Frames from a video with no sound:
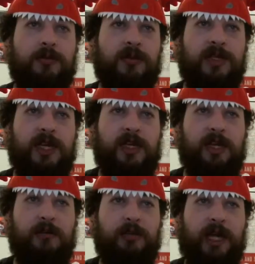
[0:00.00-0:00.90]

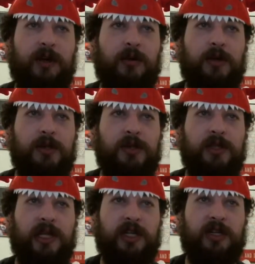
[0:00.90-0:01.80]
sentient plant
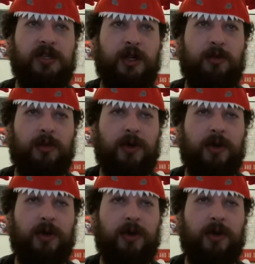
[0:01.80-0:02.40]
creatures like the chomper.